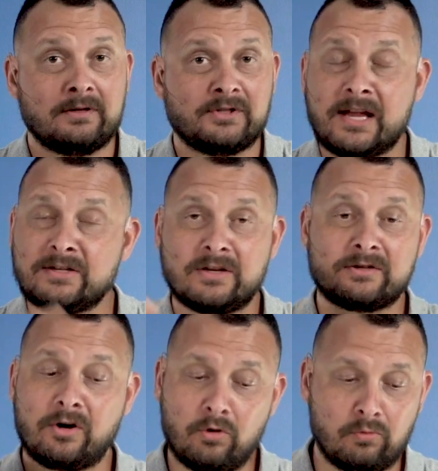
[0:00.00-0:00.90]

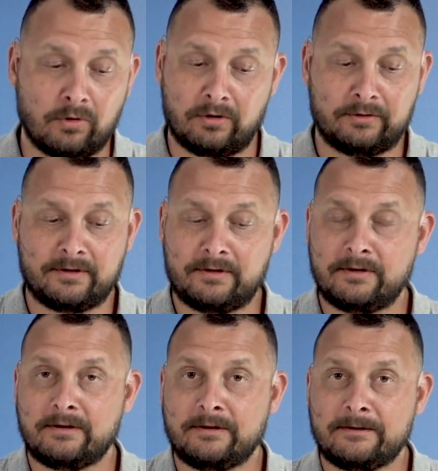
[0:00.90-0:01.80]
changes the whole world.
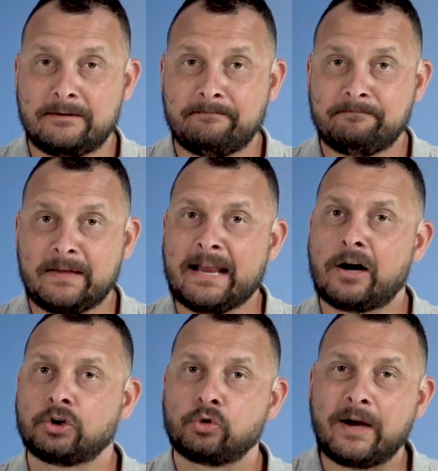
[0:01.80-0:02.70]
And
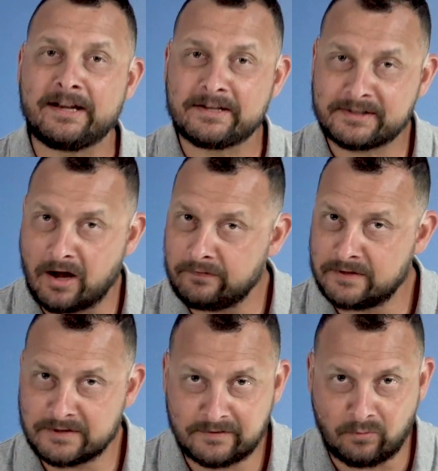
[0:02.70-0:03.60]
our greatest
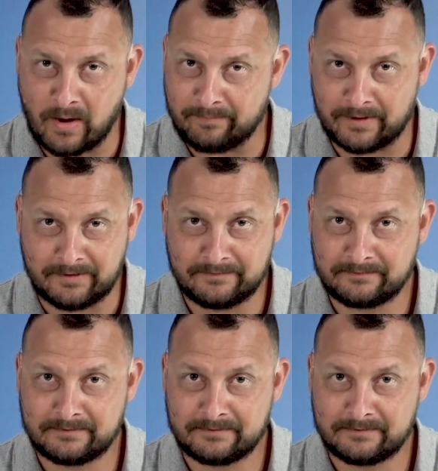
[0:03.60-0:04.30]
offensive weapon